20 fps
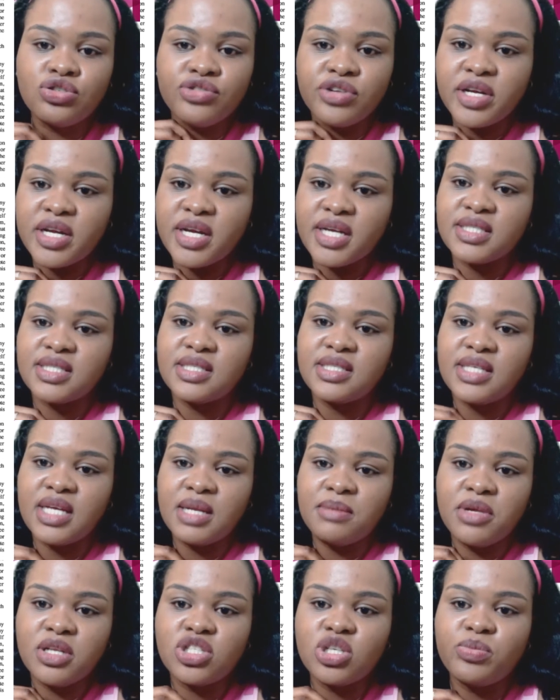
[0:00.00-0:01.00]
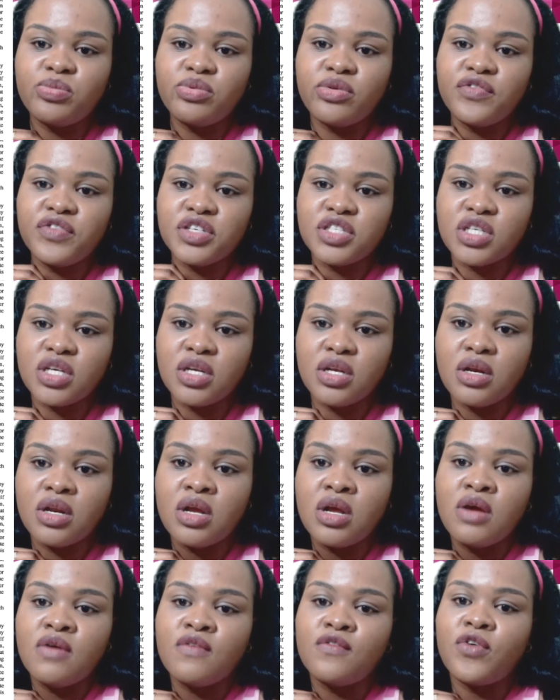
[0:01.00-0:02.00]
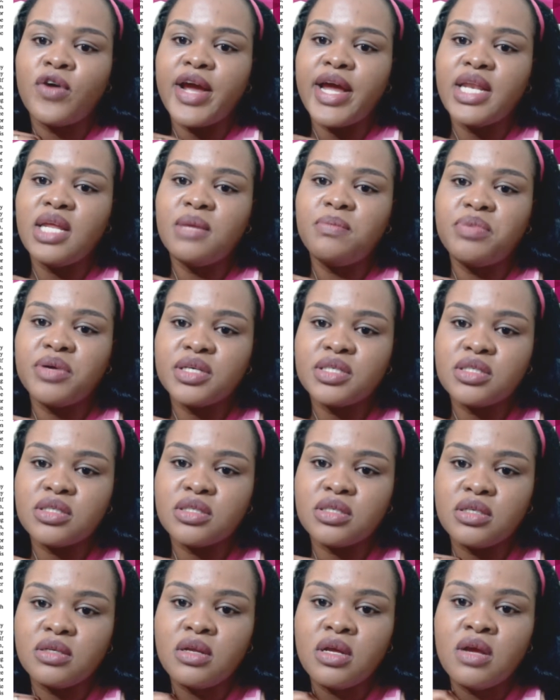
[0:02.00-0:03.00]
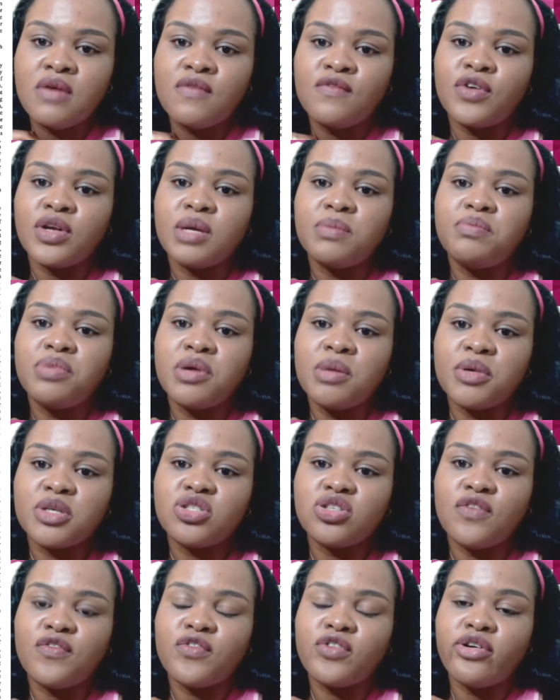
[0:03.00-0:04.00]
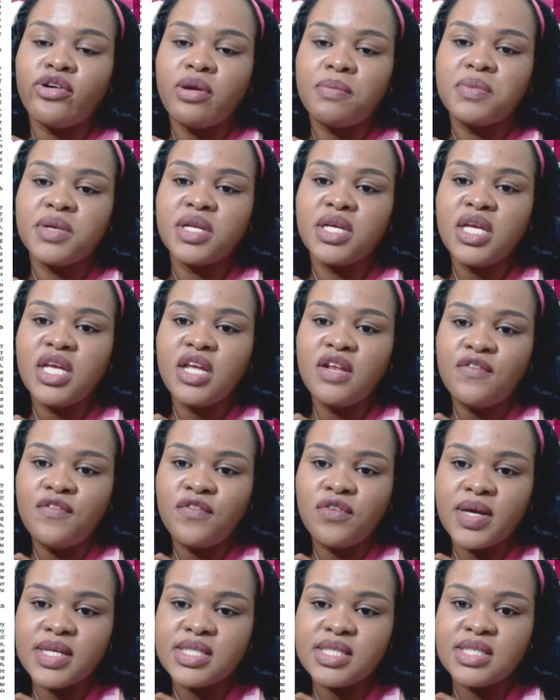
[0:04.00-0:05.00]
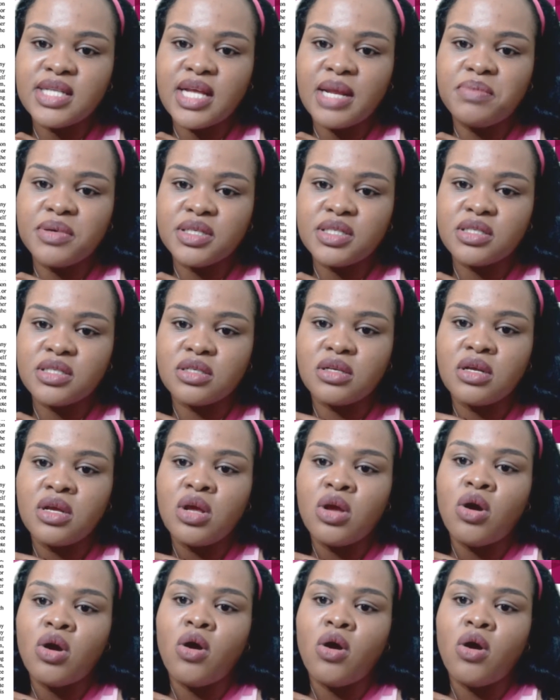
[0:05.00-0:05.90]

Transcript: drink, entertainment, or provision for any person for the purpose of corruptly influencing that person